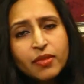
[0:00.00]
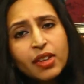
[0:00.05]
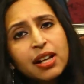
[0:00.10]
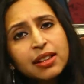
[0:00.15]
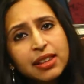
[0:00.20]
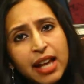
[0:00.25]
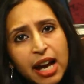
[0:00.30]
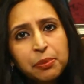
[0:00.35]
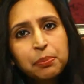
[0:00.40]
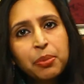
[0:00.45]

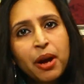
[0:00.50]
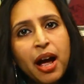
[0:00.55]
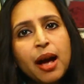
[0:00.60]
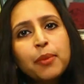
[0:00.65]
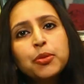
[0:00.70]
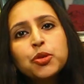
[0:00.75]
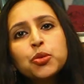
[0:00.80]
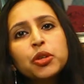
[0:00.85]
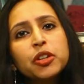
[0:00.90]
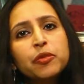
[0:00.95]
That
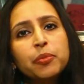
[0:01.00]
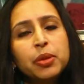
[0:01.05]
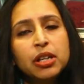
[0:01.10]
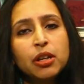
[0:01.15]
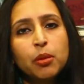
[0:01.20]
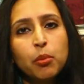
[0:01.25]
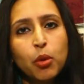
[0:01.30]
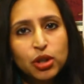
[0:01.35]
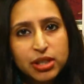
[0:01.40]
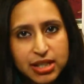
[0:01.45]
perhaps would have been
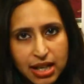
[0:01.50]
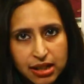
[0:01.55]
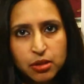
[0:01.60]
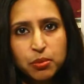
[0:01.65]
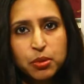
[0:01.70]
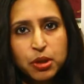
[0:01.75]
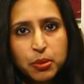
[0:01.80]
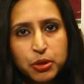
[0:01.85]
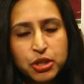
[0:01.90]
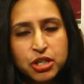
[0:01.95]
a more
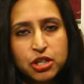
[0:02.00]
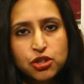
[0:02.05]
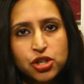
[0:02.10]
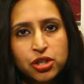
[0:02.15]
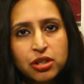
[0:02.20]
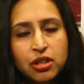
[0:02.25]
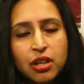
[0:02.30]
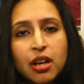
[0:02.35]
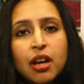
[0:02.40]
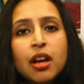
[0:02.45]
tenable
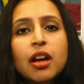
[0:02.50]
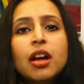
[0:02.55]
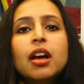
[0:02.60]
position.